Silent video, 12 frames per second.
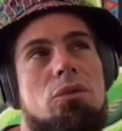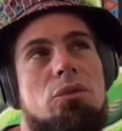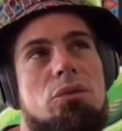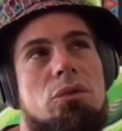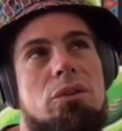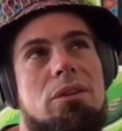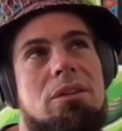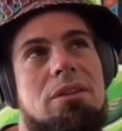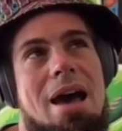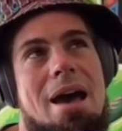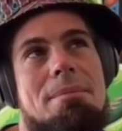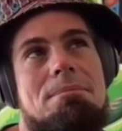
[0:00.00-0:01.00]
of
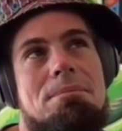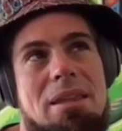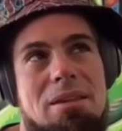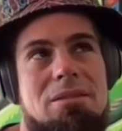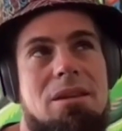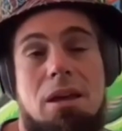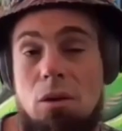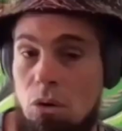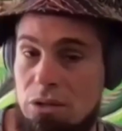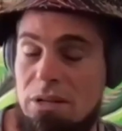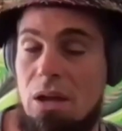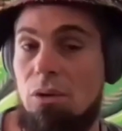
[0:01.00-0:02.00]
that medicine,
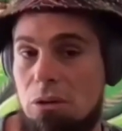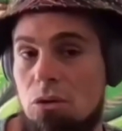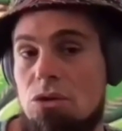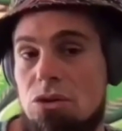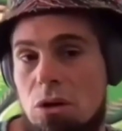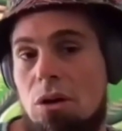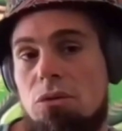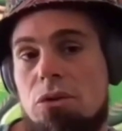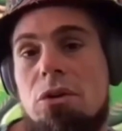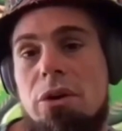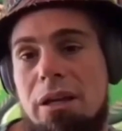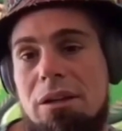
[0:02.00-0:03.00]
or the evolution of
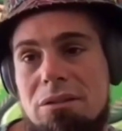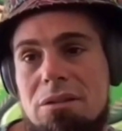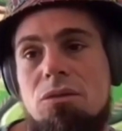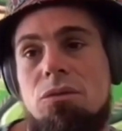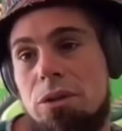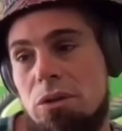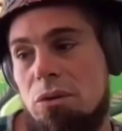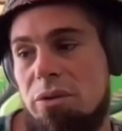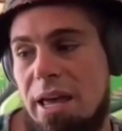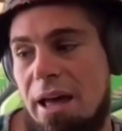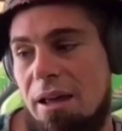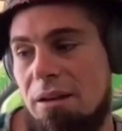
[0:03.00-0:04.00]
Chris through
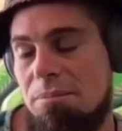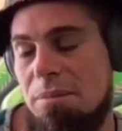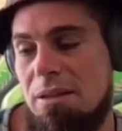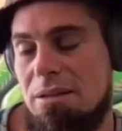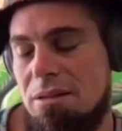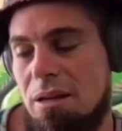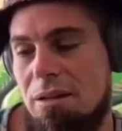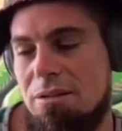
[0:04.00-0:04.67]
that medicine.